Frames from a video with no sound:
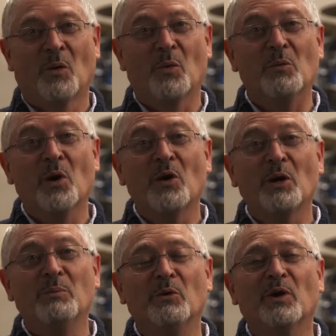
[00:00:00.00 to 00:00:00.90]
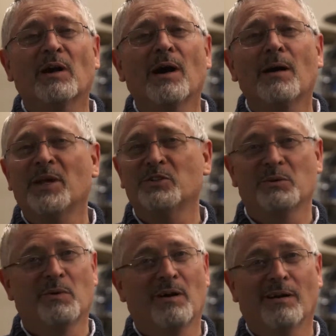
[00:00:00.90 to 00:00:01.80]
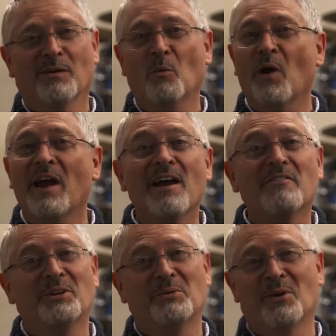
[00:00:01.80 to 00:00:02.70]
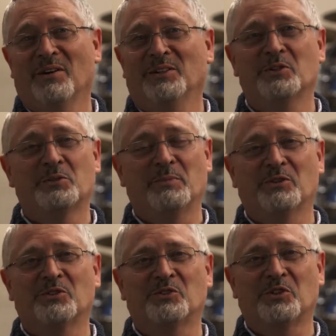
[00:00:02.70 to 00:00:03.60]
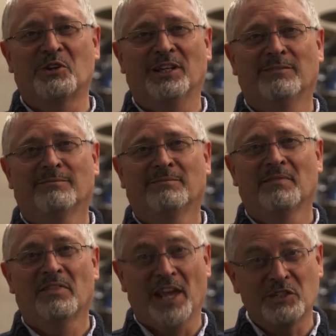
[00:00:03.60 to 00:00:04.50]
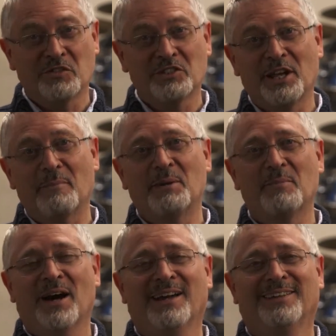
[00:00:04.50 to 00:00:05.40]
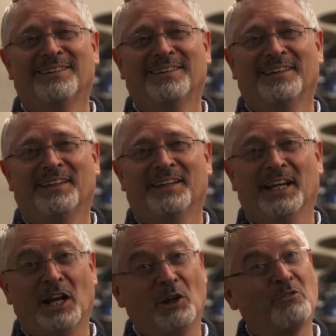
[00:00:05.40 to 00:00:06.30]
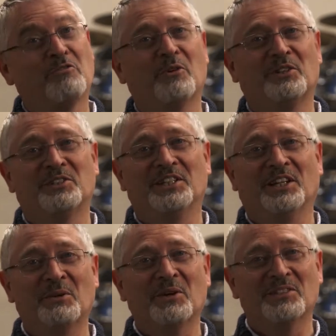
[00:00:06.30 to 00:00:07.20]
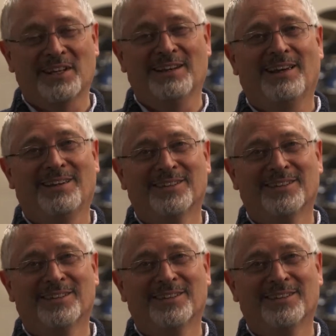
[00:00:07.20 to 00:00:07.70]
We welcome you to come as you are, wherever you are in your spiritual journey. Thanks for stopping by, and I look forward to seeing you on Sunday.